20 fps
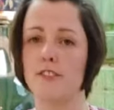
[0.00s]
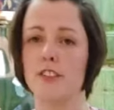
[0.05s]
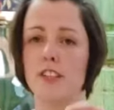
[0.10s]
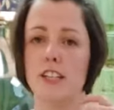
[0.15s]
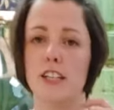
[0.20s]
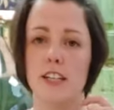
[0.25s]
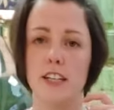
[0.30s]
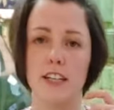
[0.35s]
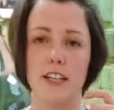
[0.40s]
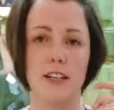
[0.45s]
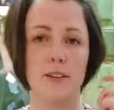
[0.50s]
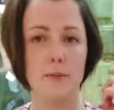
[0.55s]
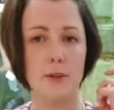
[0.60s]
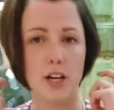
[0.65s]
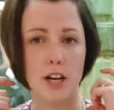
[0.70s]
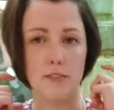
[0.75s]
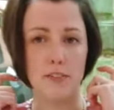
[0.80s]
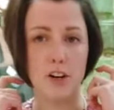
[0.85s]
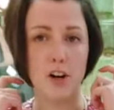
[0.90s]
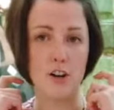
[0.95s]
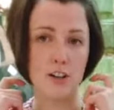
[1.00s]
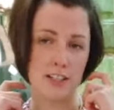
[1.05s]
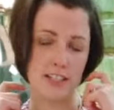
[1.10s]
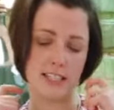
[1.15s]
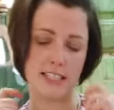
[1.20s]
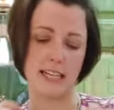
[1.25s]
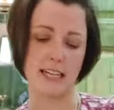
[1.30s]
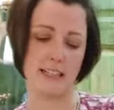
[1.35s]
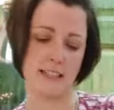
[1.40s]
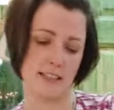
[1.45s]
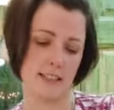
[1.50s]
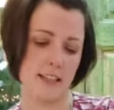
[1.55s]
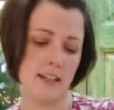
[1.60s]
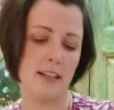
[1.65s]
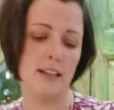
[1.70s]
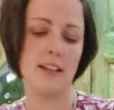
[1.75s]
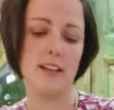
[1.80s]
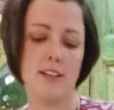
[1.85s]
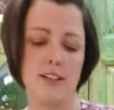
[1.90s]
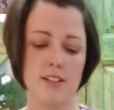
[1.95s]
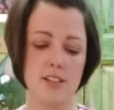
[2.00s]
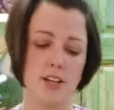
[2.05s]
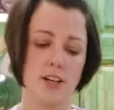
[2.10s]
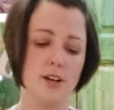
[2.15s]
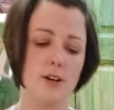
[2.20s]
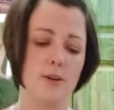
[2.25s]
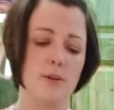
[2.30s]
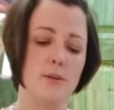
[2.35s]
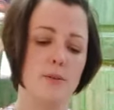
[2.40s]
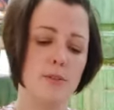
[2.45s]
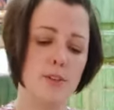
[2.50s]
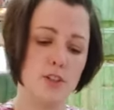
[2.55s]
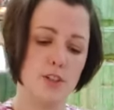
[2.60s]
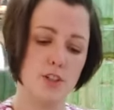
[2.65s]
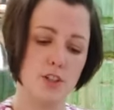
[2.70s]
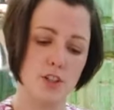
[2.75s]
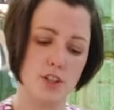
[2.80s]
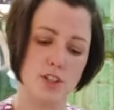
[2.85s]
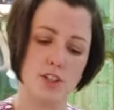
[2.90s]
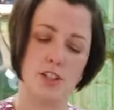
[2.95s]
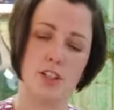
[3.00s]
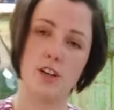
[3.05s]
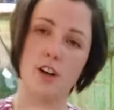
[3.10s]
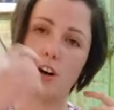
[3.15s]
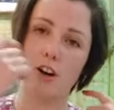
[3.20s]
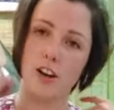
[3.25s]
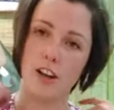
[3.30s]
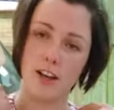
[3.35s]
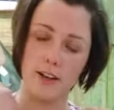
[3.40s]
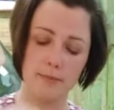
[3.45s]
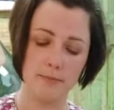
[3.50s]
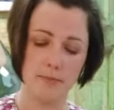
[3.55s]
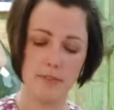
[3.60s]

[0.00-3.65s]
we don't have a collar stand, so there's just the collar,